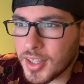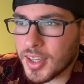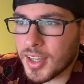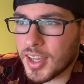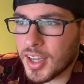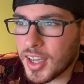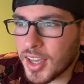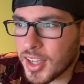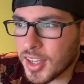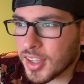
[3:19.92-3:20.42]
the
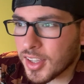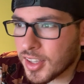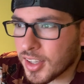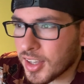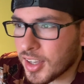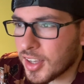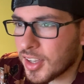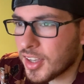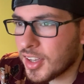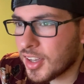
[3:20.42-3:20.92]
heck
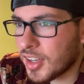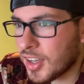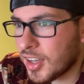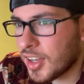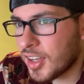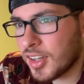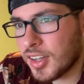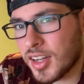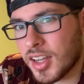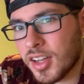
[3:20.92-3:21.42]

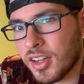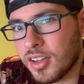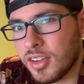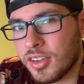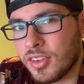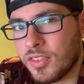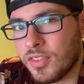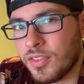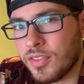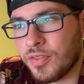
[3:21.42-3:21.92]
and
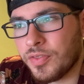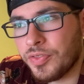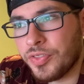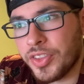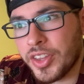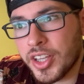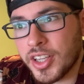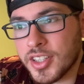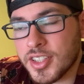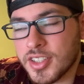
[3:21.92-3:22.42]
now
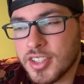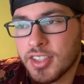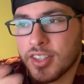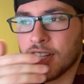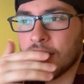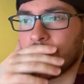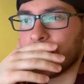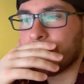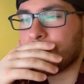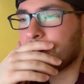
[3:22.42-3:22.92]
this
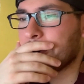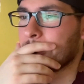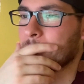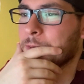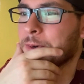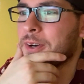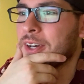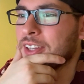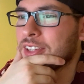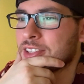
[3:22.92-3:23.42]
like bro
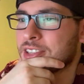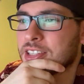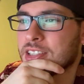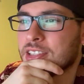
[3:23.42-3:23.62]
what